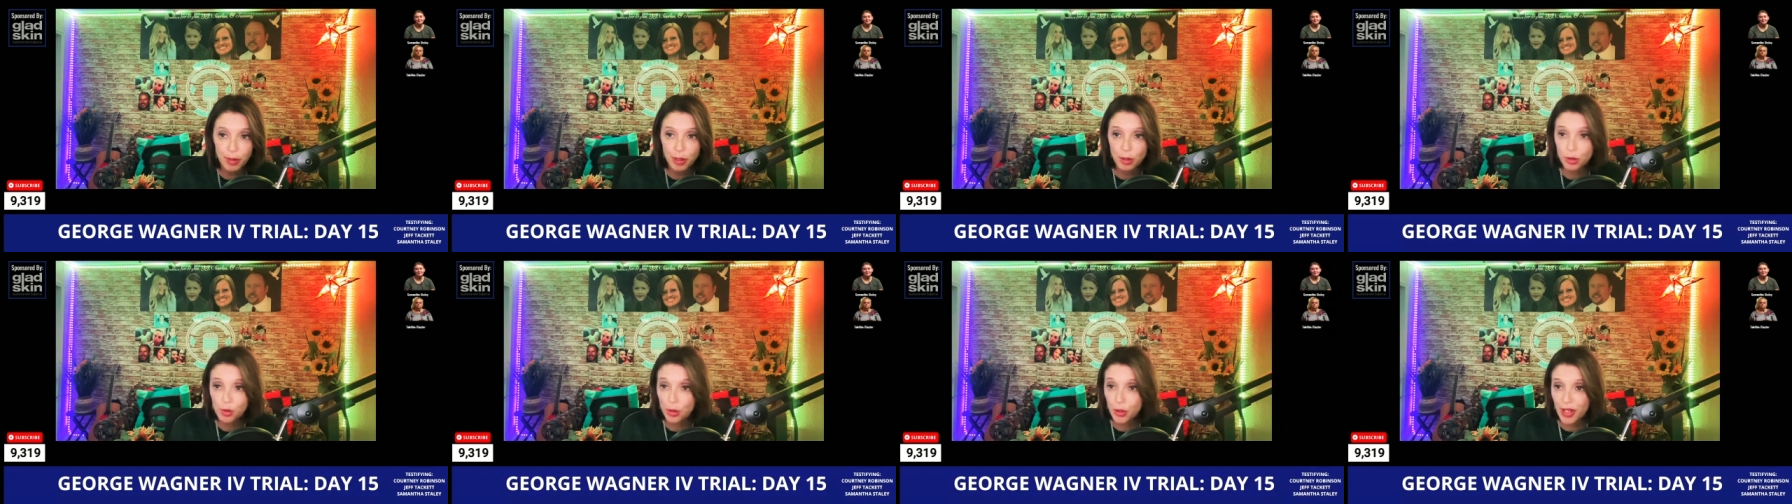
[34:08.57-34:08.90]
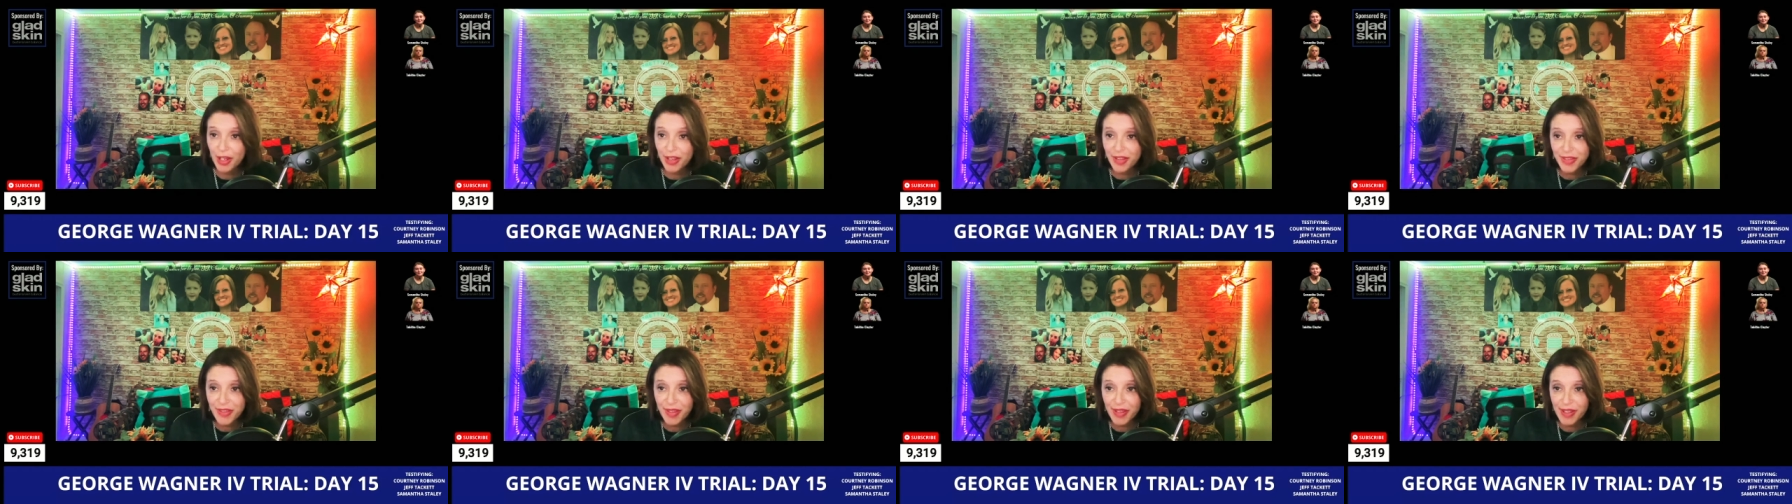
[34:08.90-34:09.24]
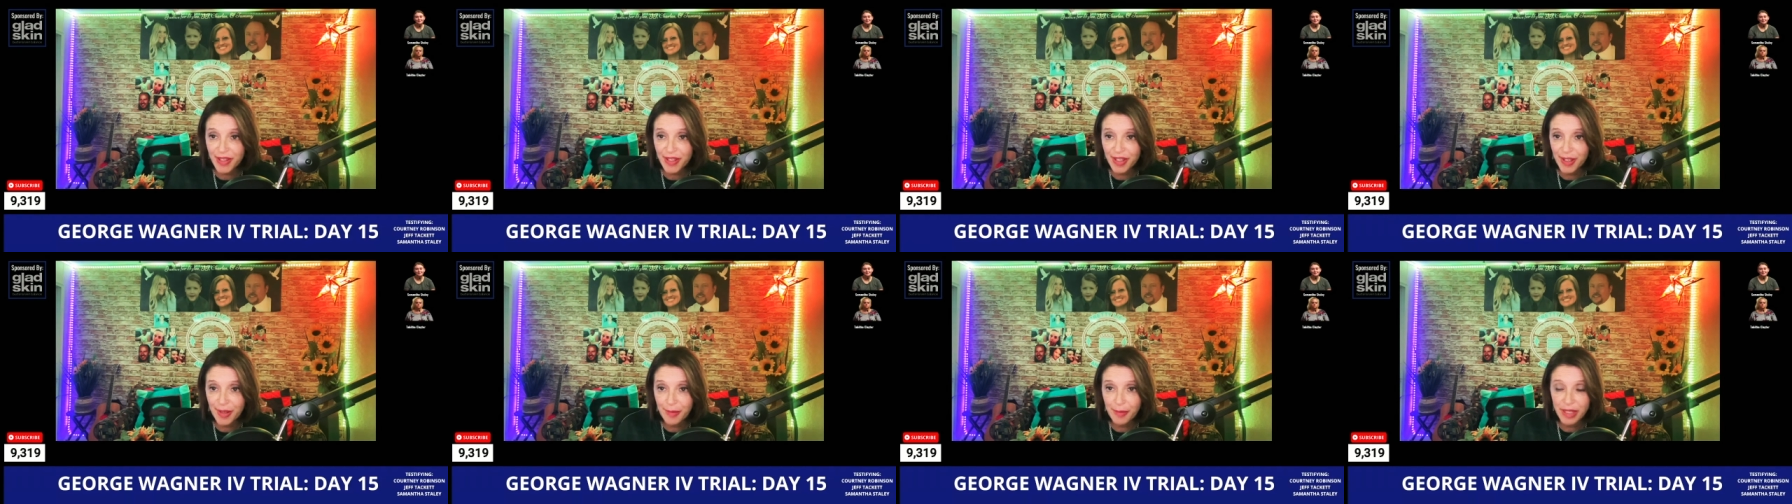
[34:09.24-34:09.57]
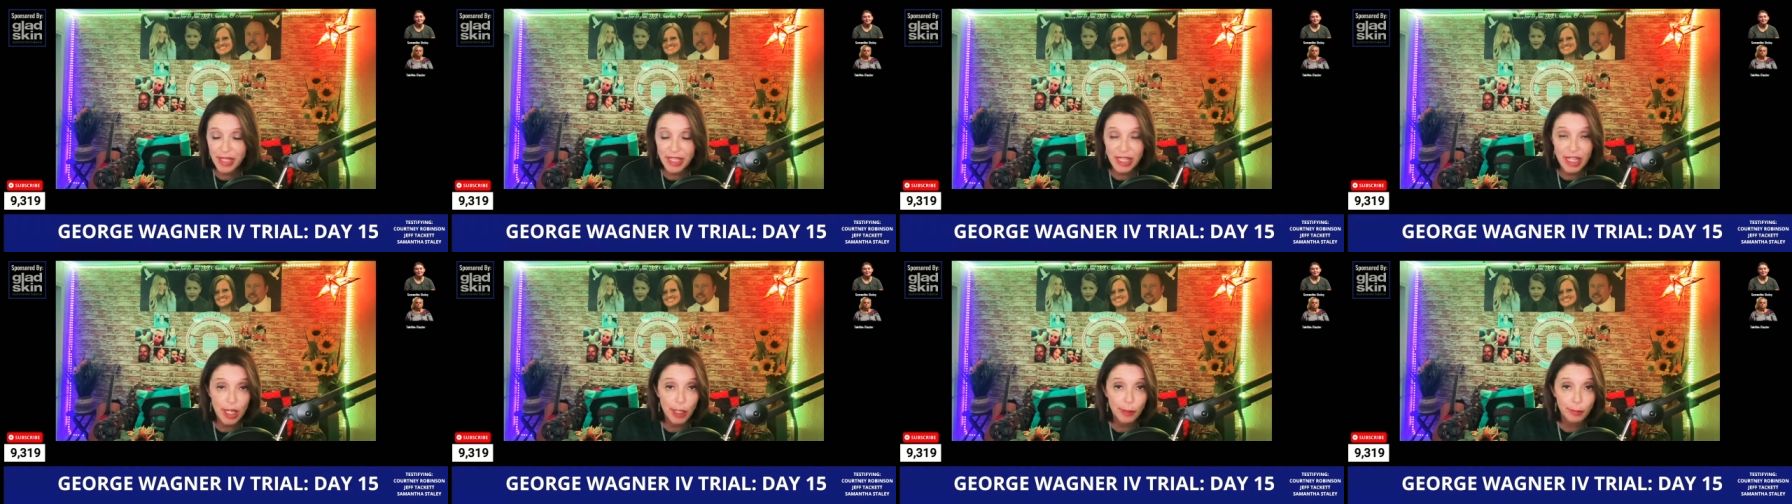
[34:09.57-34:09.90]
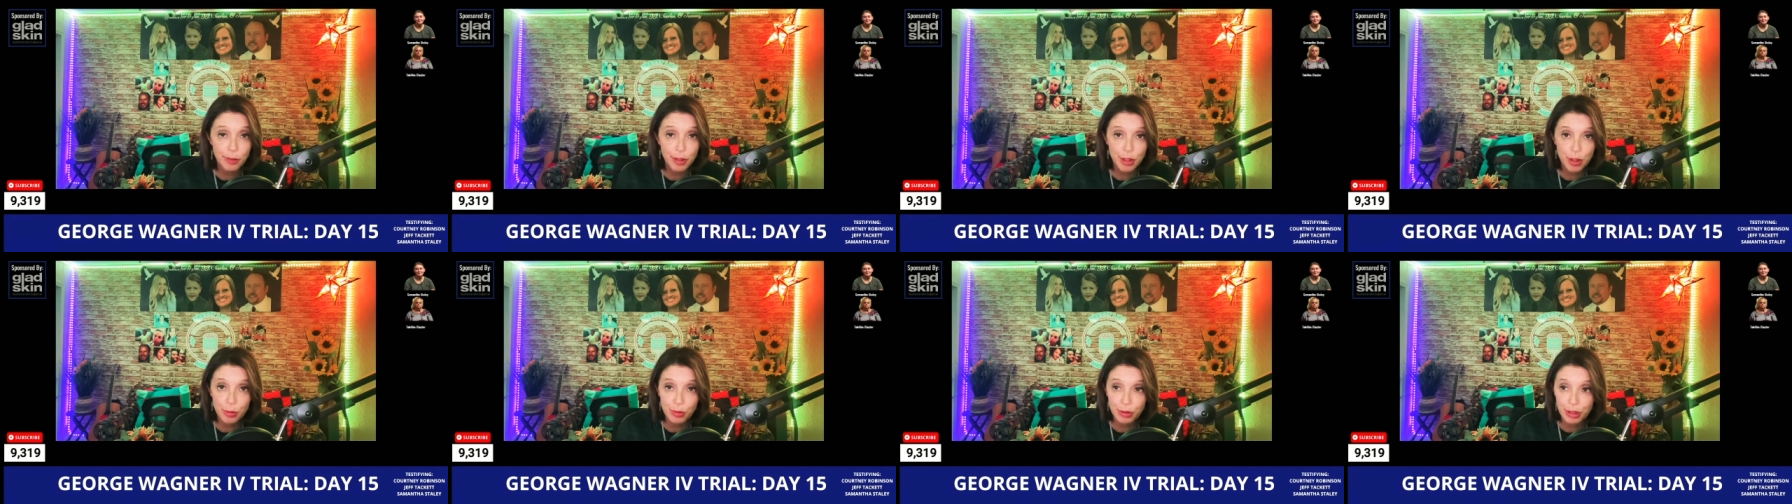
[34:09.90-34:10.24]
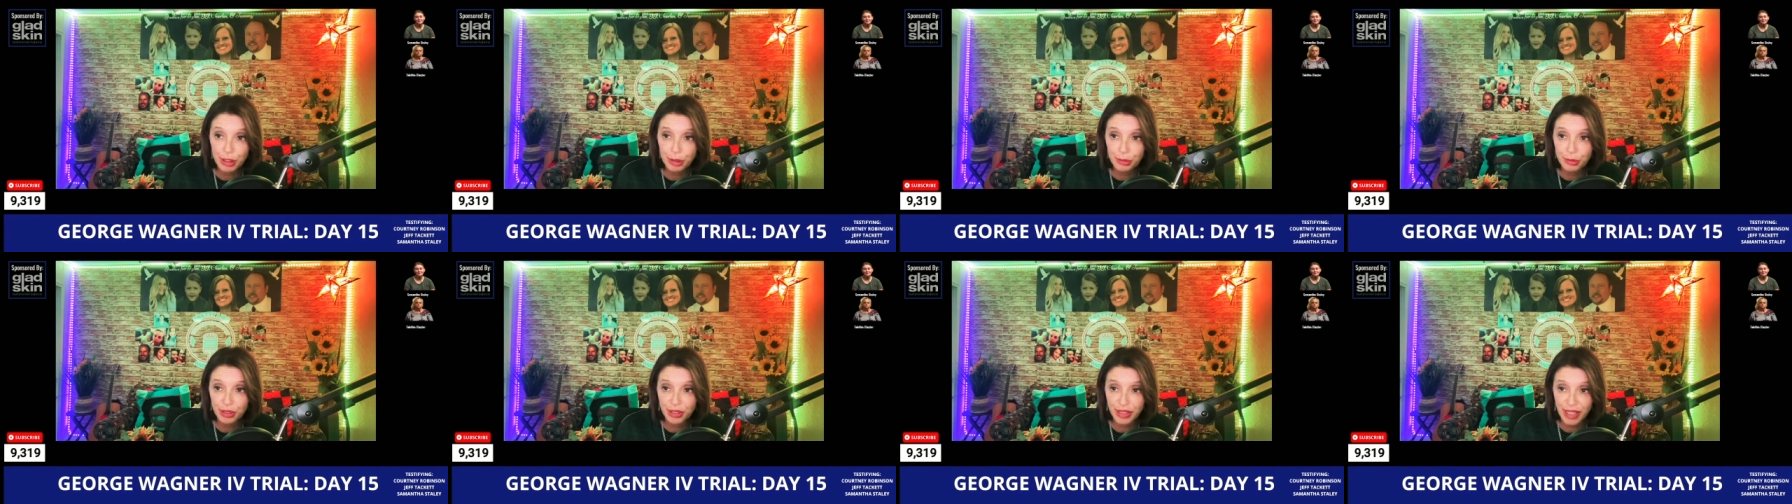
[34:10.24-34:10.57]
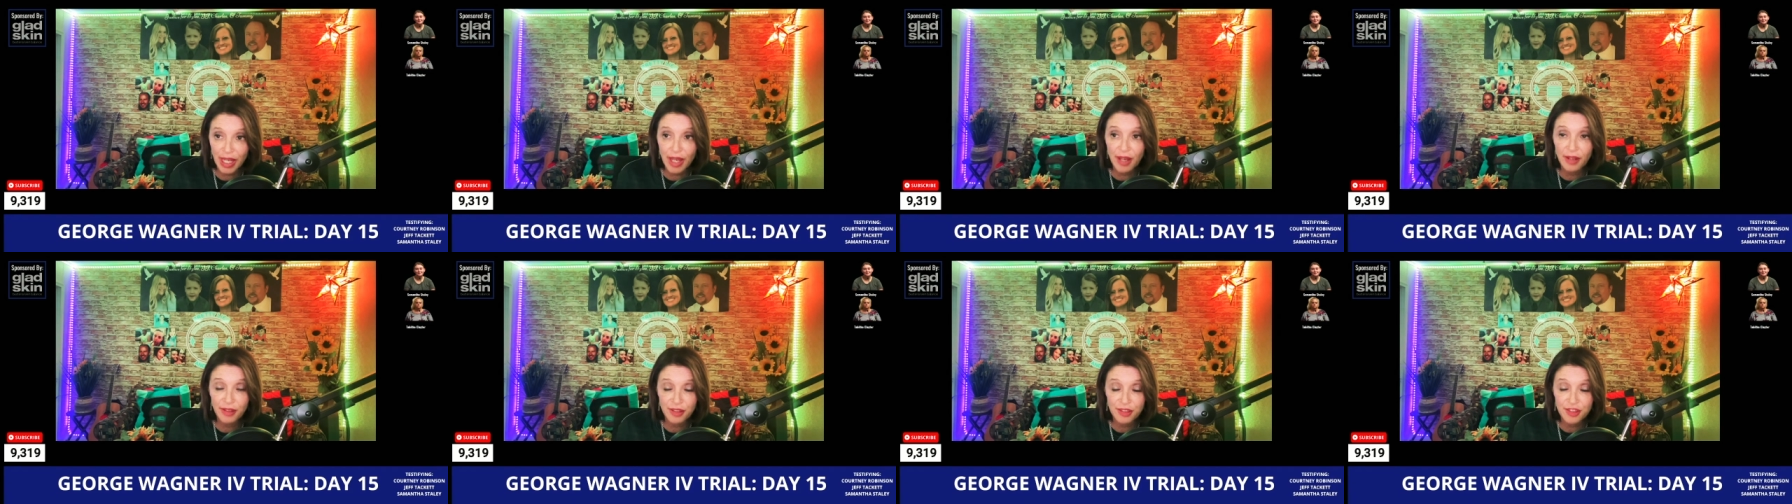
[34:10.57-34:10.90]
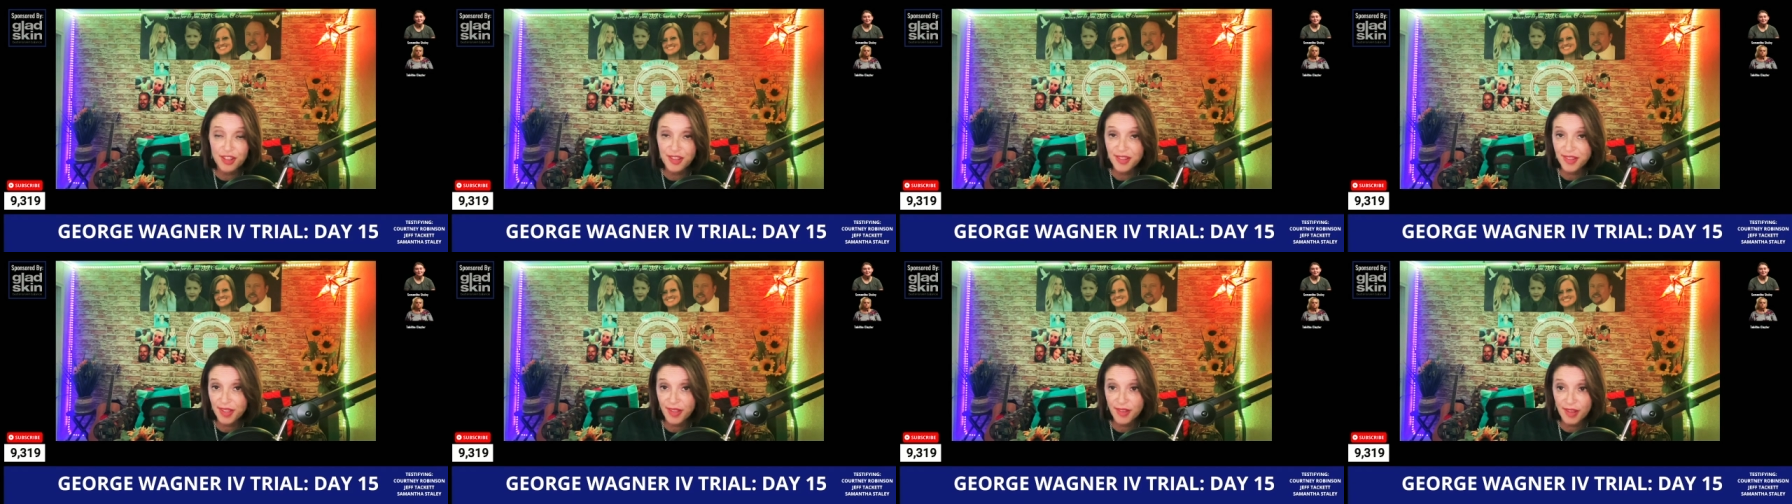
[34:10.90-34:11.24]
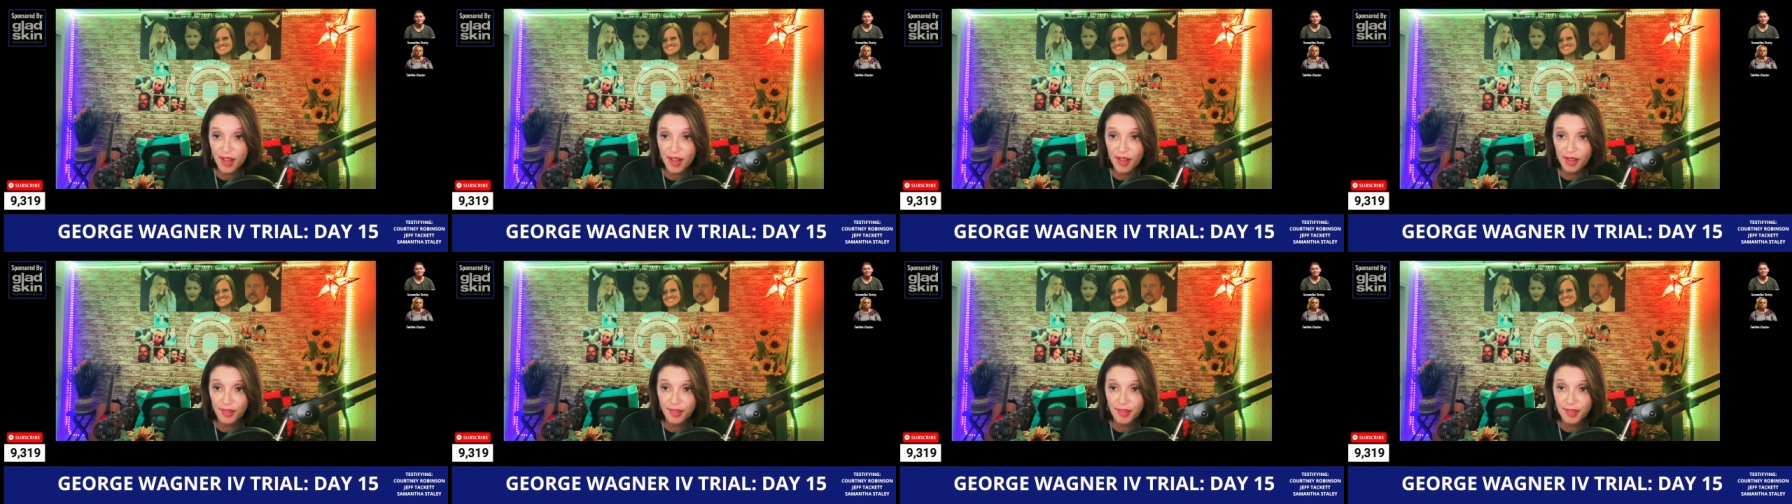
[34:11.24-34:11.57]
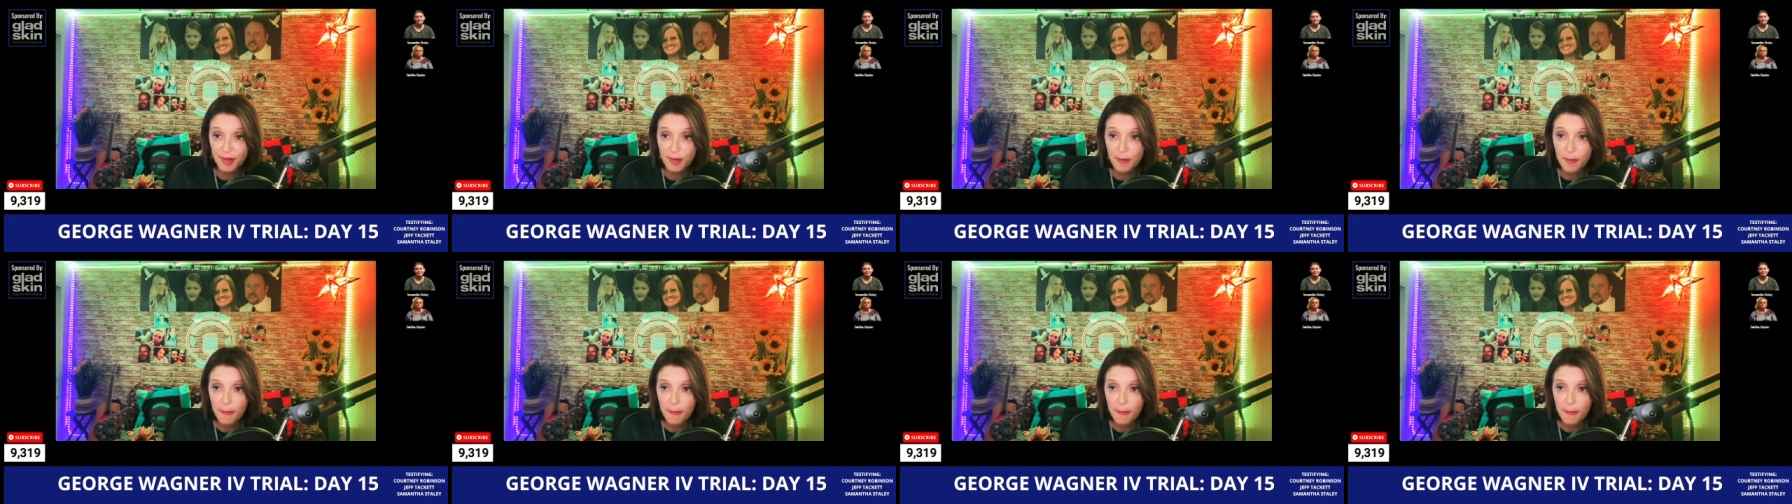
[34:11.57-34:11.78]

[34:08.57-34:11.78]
You trusted him. He helped you when you were down. And she said, Yes.